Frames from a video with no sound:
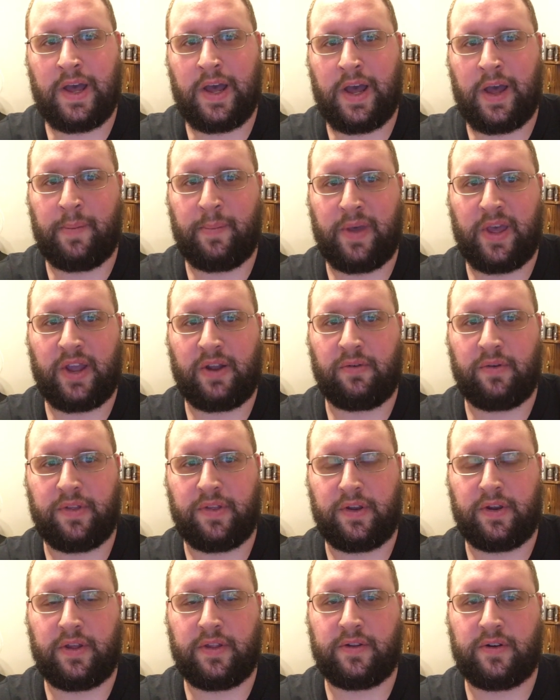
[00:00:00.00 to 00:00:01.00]
I'm back with
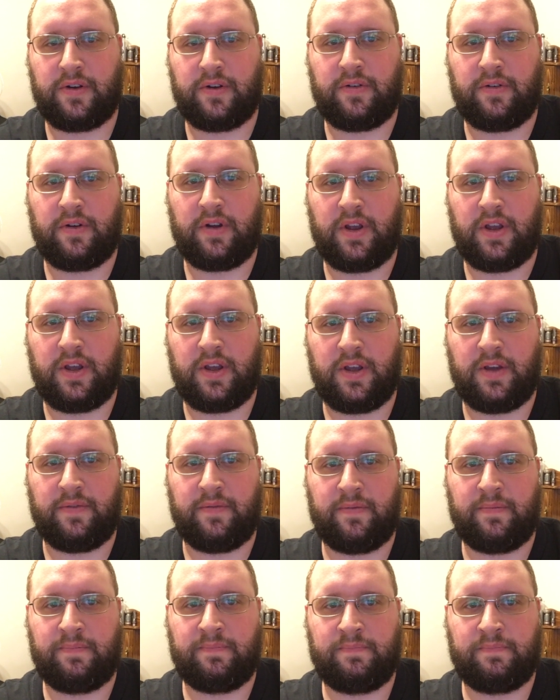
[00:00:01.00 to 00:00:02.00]
another
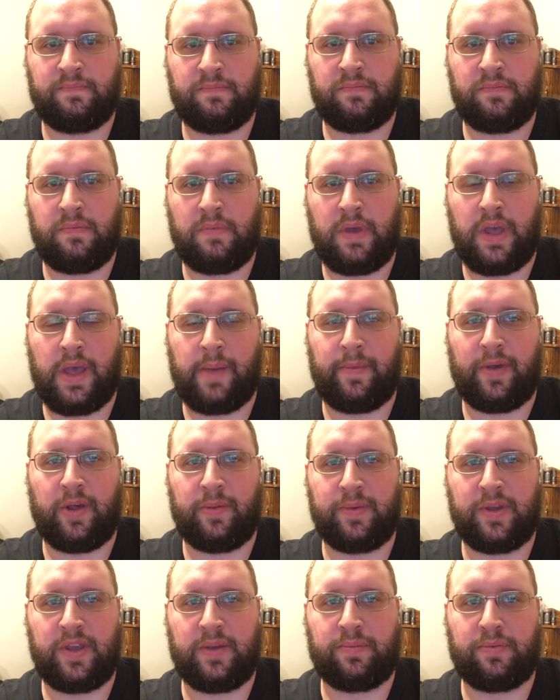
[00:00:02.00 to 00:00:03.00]

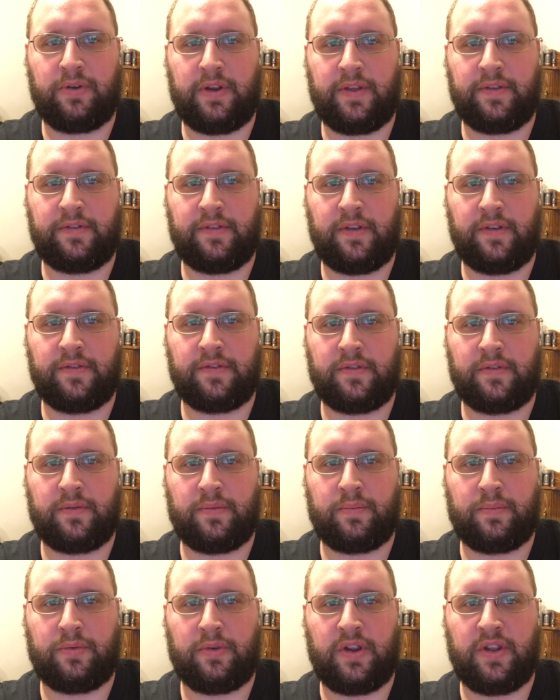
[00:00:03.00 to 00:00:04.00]
MLB
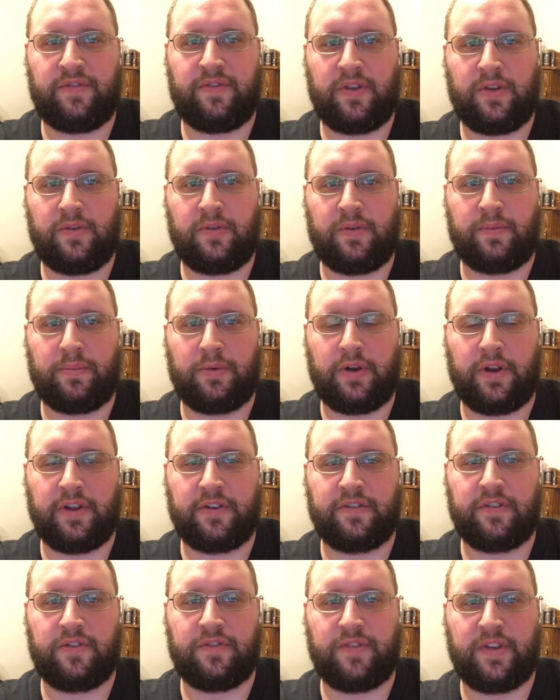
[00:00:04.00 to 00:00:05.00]
preseason preview and
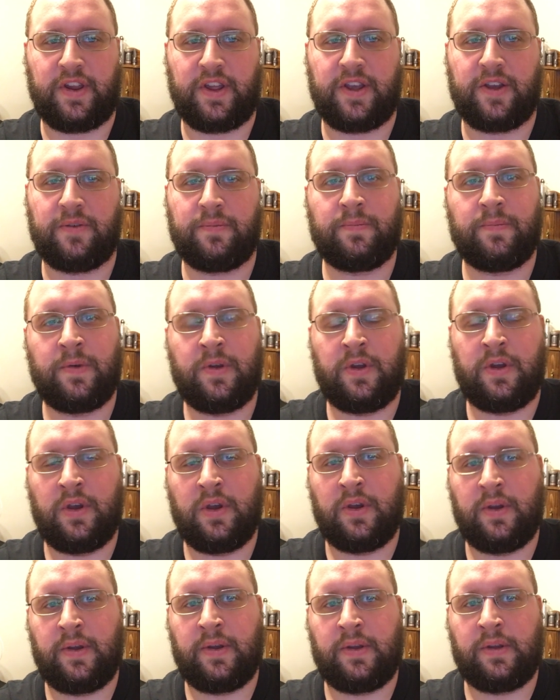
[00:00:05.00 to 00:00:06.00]
predictions video.
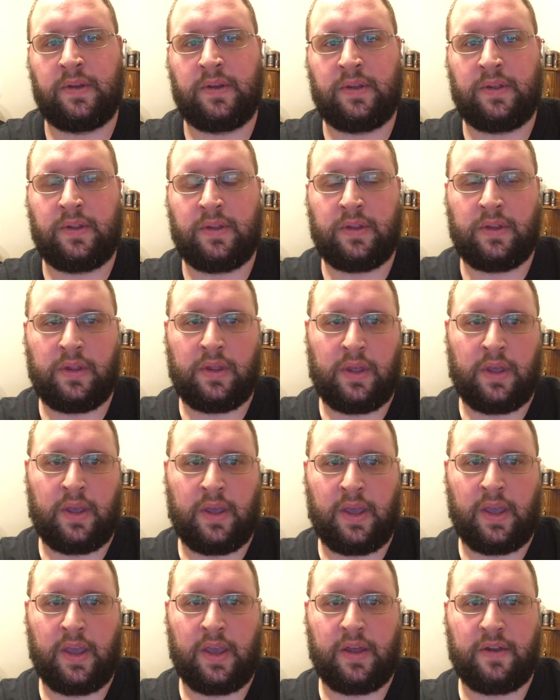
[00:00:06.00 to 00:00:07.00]

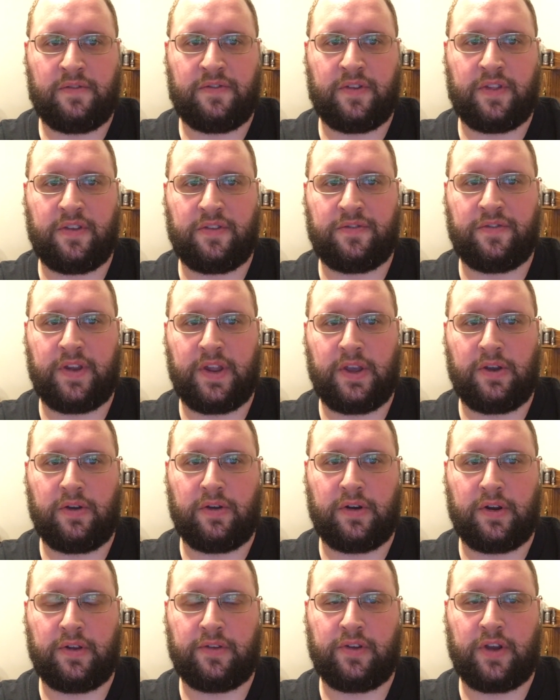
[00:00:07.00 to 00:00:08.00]
And for this video,
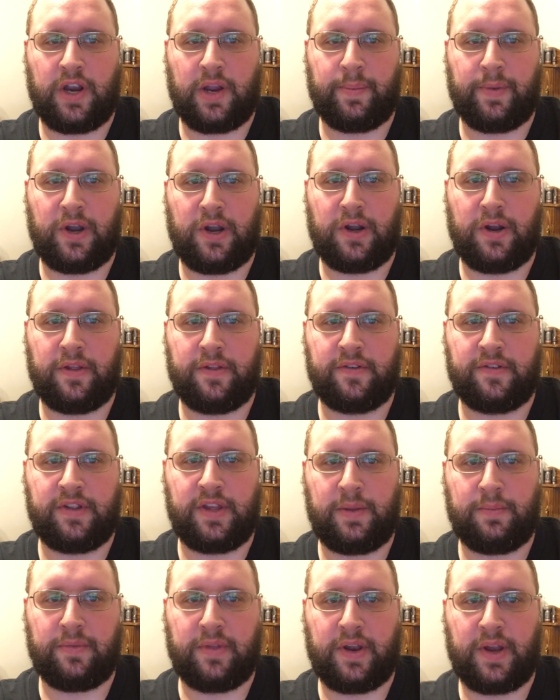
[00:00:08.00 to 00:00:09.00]
I'm going to talk about another
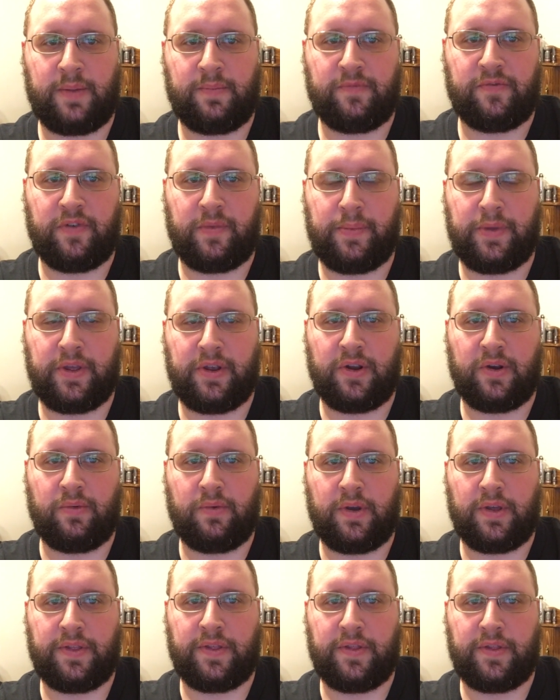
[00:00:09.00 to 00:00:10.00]
team that I'm familiar
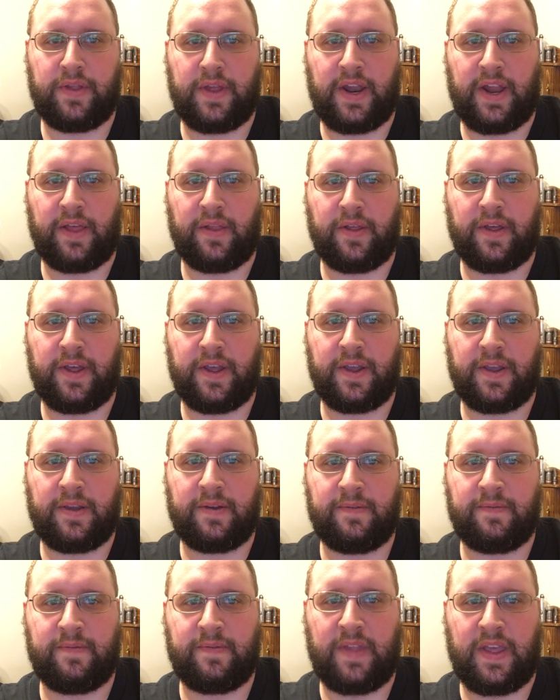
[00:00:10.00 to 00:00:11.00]
with and that I like,
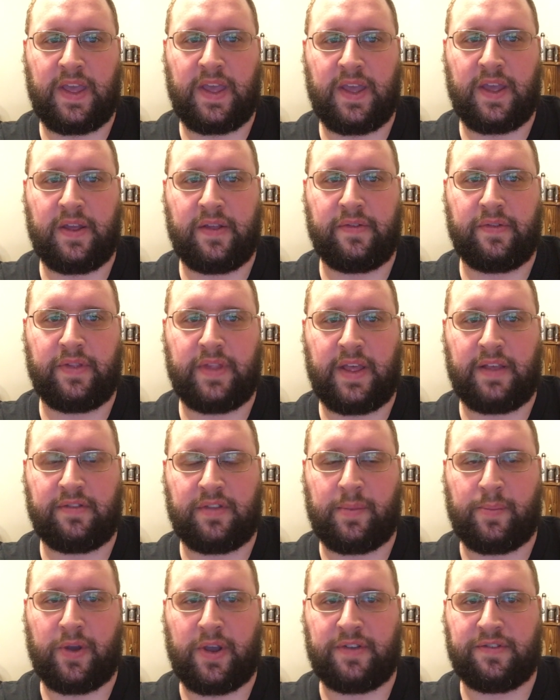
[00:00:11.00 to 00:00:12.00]
and that's
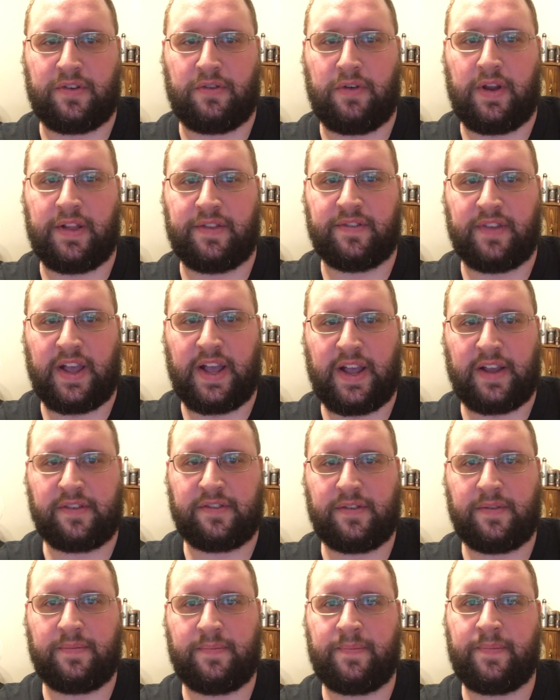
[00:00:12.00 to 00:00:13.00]
the Boston Red
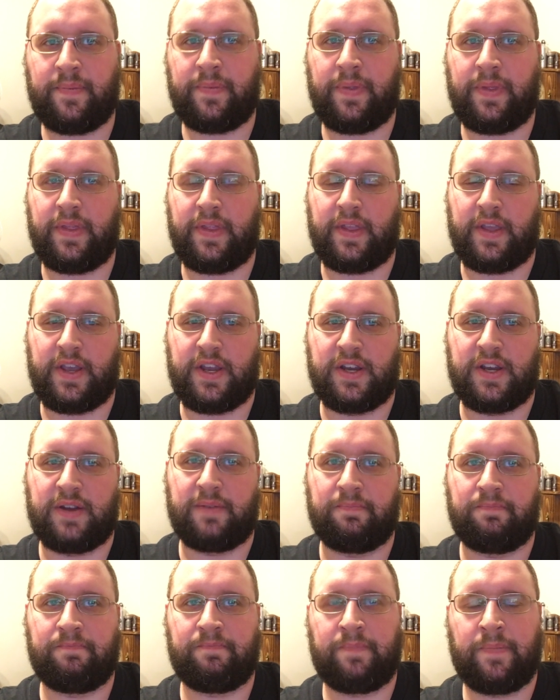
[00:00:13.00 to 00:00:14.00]
Sox. Um,